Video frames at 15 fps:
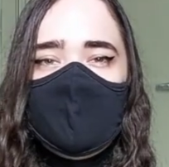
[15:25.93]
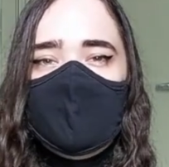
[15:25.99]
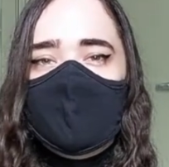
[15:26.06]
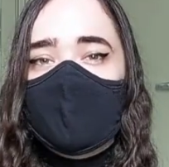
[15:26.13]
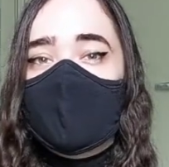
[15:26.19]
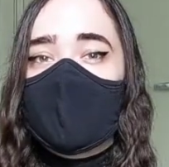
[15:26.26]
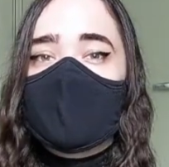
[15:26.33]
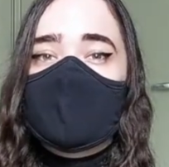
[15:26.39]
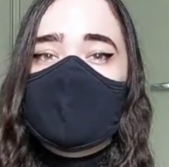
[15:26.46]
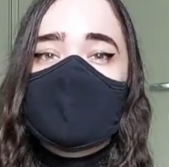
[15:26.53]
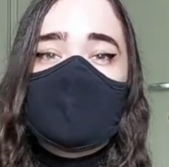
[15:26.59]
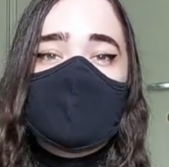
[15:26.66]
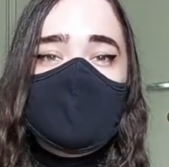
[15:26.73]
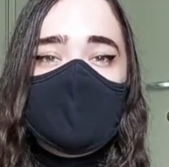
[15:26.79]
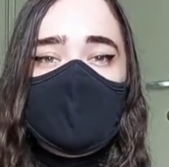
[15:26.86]
But yeah, this
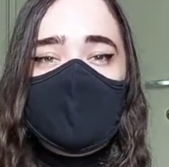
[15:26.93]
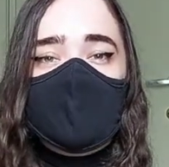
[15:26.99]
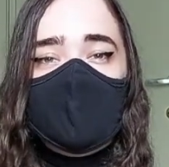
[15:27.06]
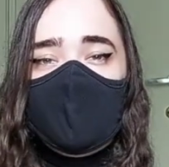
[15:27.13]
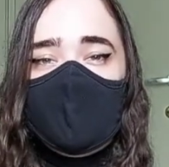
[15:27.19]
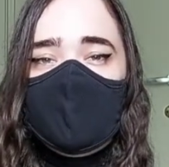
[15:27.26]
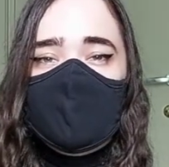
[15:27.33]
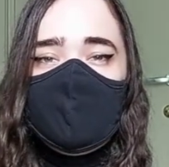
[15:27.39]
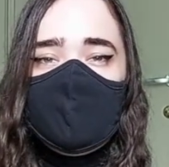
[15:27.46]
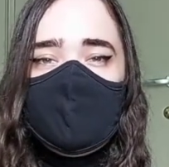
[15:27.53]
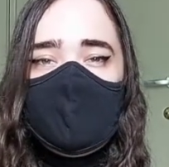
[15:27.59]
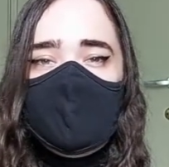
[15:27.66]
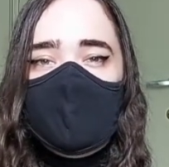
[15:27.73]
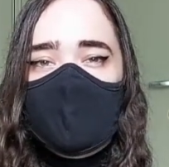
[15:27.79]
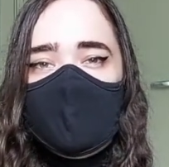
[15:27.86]
seems like a very
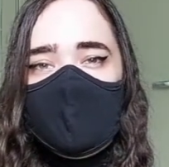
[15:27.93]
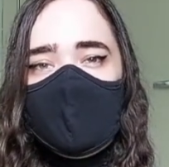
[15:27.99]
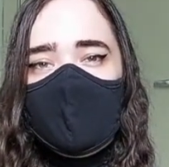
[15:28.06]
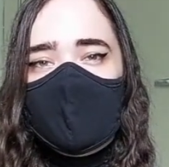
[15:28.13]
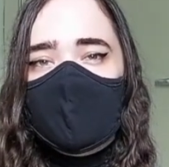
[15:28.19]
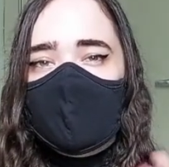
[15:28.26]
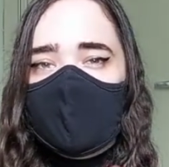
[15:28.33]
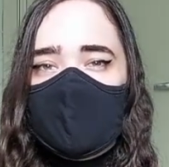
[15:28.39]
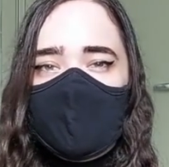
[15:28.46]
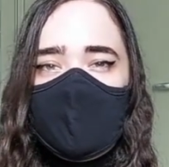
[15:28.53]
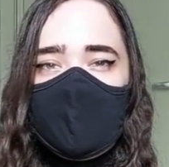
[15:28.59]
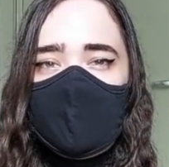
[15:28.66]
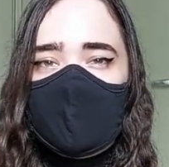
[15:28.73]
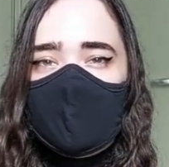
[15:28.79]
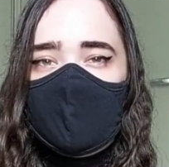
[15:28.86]
interesting book. I really want
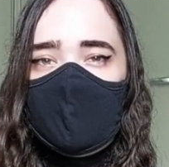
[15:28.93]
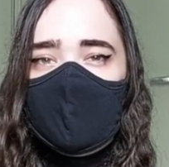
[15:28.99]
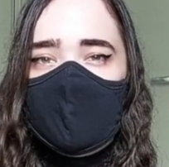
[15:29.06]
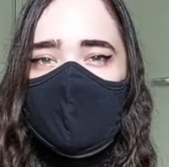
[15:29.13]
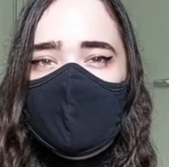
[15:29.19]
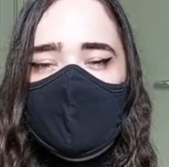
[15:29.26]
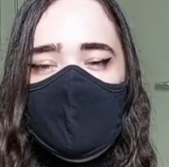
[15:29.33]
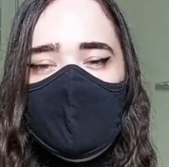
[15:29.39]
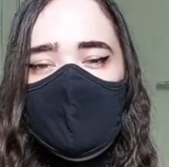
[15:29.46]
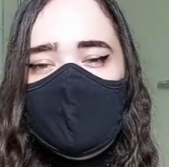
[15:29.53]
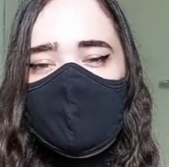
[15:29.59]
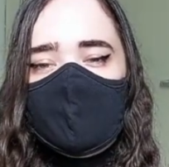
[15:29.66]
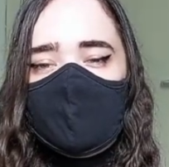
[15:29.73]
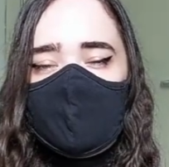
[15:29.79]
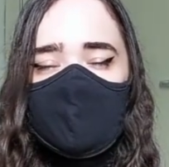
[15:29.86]
to read it,
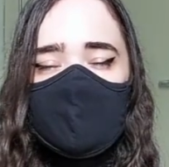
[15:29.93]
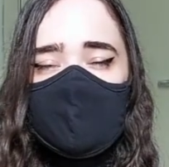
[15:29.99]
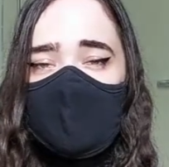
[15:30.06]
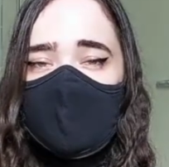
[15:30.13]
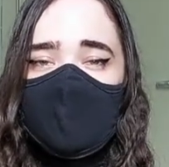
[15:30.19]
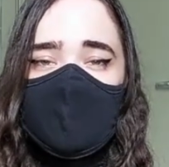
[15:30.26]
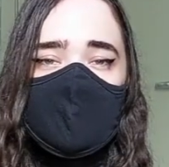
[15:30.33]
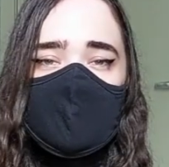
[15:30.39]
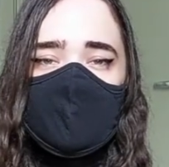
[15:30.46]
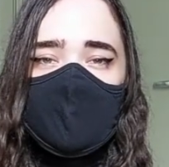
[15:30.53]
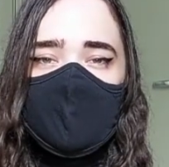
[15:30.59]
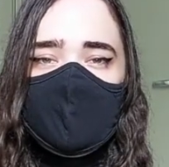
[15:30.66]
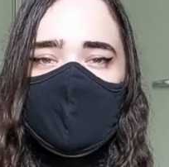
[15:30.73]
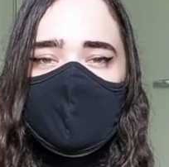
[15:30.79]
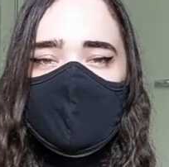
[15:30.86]
just not this
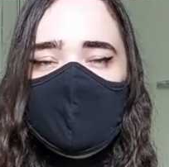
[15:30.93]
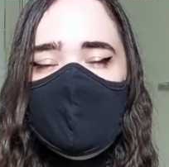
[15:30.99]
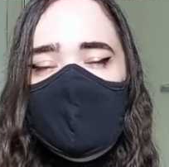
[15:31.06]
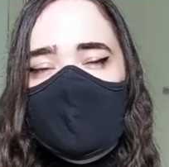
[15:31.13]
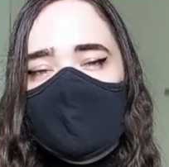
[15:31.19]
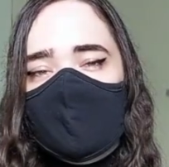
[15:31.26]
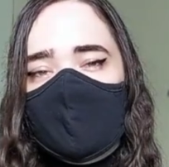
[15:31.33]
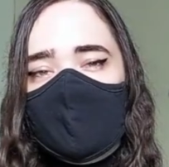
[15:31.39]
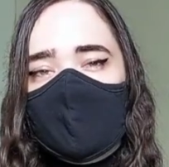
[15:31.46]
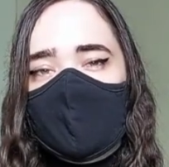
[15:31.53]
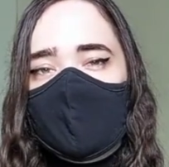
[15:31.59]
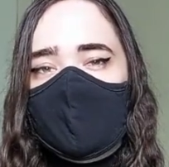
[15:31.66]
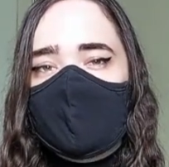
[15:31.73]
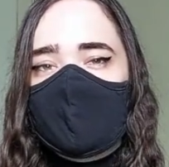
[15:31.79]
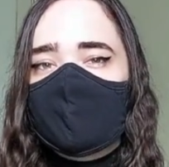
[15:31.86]
month.
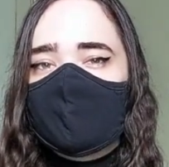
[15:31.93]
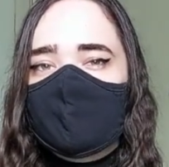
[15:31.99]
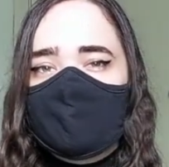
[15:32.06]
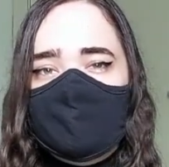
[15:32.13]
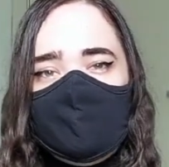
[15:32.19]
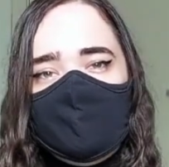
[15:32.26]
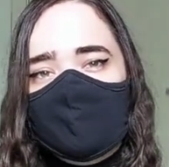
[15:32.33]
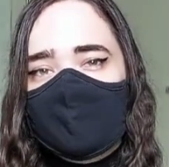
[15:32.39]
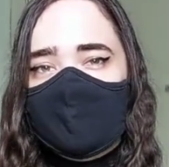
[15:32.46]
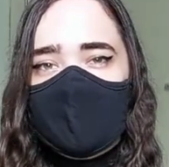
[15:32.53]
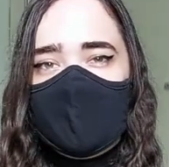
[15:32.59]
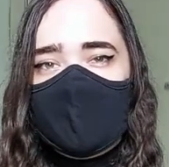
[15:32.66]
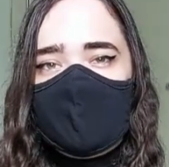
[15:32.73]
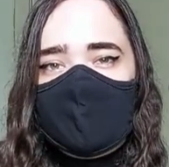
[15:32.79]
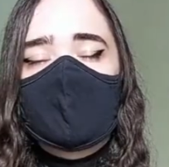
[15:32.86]
So
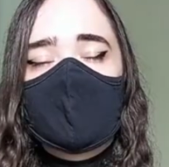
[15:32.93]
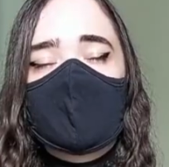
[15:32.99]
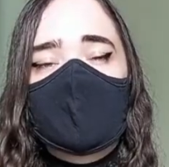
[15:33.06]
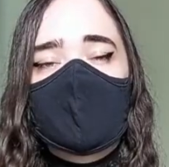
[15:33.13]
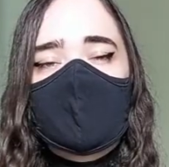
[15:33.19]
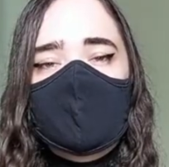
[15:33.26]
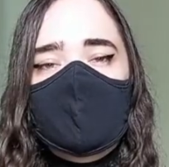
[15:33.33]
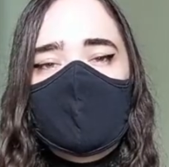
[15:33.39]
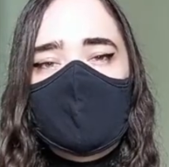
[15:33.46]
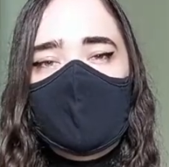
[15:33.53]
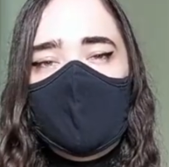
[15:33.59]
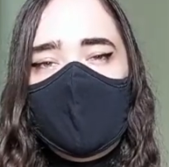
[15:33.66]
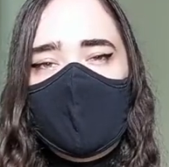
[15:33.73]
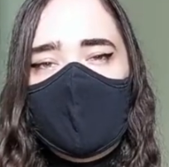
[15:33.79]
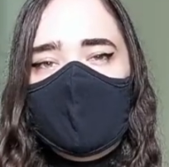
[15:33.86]
yeah. Then next we
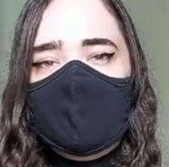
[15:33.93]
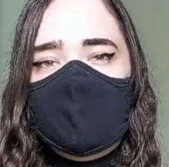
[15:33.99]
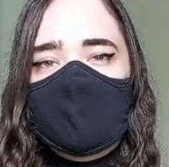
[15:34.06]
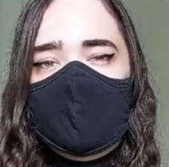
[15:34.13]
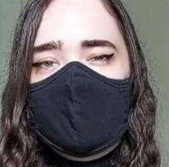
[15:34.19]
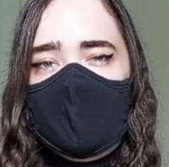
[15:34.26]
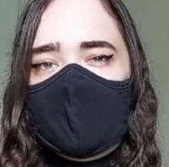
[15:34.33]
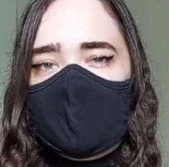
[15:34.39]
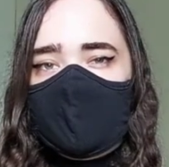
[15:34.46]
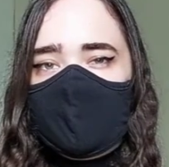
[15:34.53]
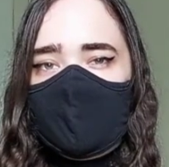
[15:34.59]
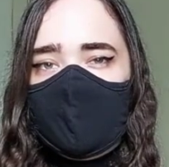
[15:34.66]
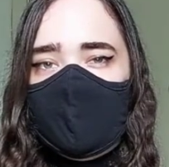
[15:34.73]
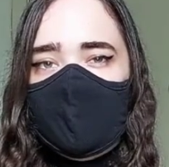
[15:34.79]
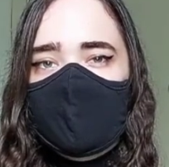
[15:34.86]
have Like a
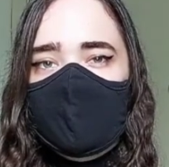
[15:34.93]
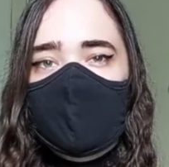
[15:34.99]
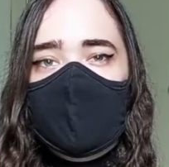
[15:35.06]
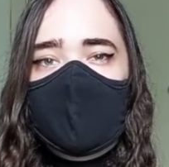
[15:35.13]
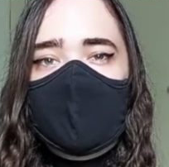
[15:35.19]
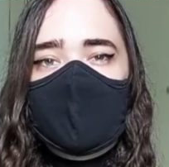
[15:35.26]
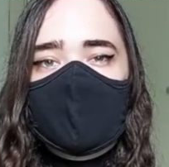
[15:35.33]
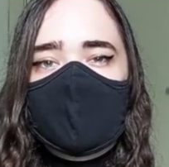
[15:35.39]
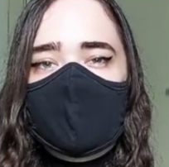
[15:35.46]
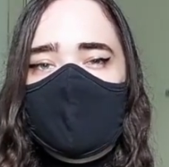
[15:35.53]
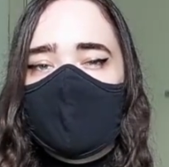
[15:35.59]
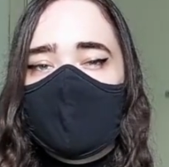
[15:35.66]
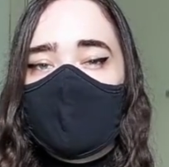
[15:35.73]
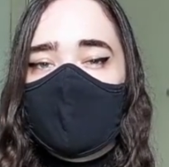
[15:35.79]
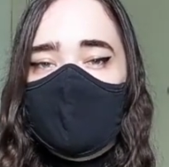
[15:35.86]
Charm. I actually
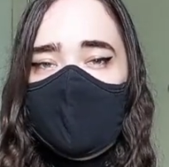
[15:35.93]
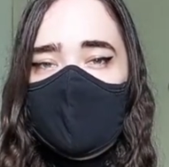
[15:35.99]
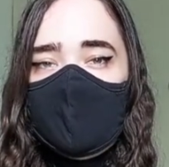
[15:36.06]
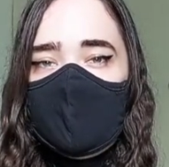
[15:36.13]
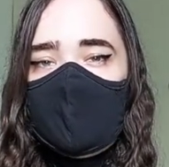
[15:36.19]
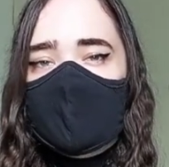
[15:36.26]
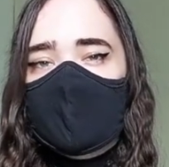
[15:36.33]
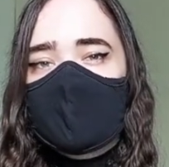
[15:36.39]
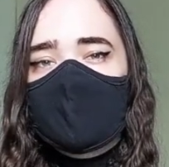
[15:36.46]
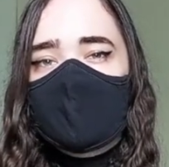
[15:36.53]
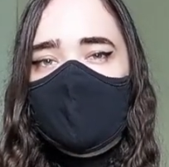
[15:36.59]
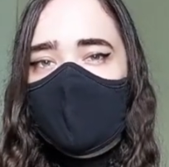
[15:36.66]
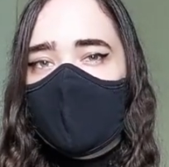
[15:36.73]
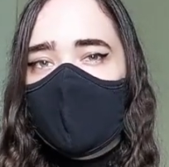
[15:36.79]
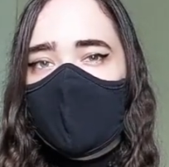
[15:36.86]
want to read this in
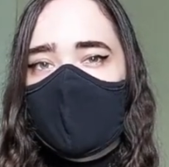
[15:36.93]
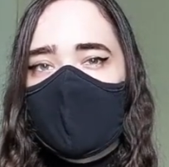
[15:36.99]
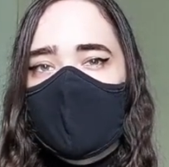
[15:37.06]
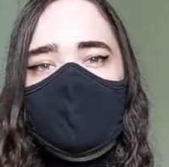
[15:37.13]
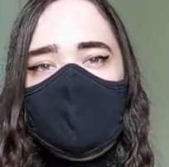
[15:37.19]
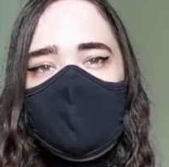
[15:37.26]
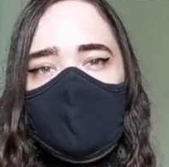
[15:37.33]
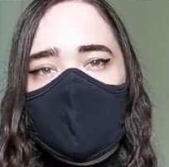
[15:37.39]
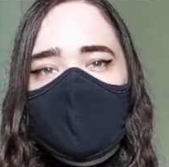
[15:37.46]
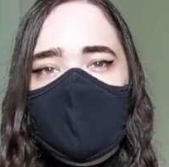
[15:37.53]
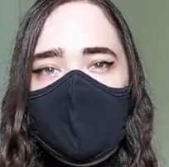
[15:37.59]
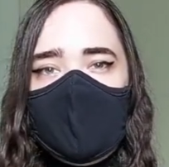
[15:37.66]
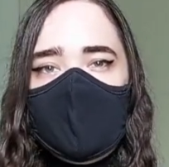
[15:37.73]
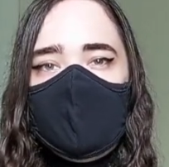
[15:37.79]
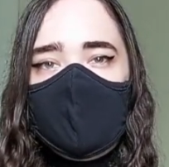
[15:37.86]
July, so I
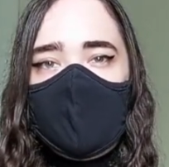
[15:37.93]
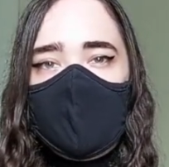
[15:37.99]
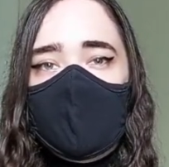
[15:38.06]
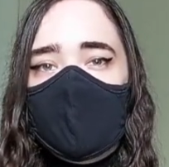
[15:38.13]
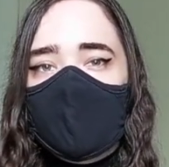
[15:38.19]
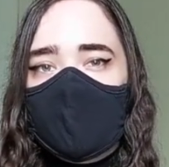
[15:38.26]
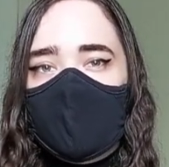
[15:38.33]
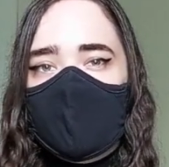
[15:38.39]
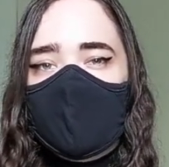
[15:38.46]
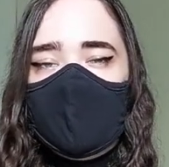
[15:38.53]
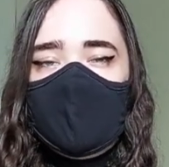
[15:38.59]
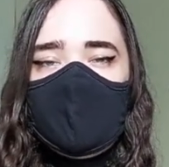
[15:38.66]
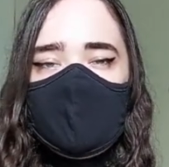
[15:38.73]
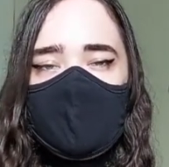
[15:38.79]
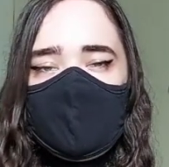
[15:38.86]
might have already read it by the
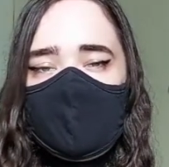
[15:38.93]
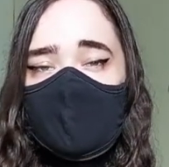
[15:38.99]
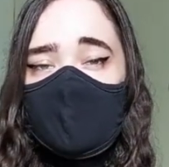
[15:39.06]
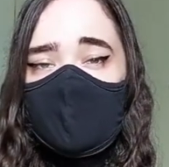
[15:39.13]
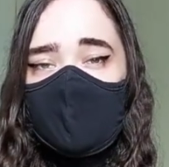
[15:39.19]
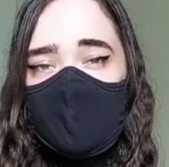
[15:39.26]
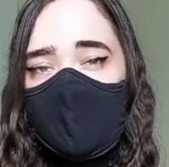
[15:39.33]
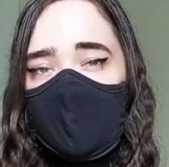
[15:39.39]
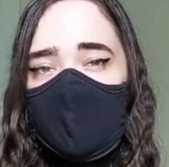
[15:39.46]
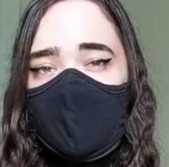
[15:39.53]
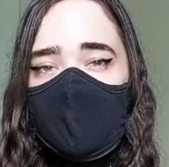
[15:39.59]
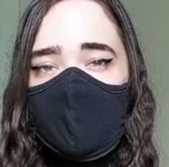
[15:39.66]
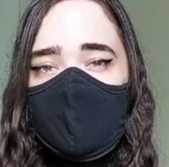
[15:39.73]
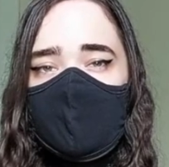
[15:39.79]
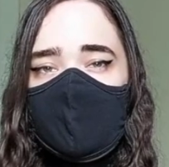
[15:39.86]
time this video
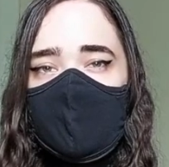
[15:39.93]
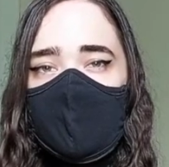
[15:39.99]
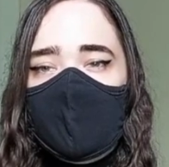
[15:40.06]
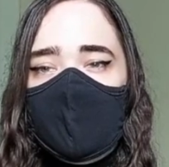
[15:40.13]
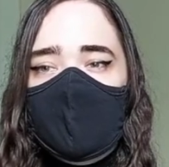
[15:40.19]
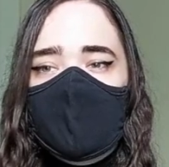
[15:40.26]
goes up.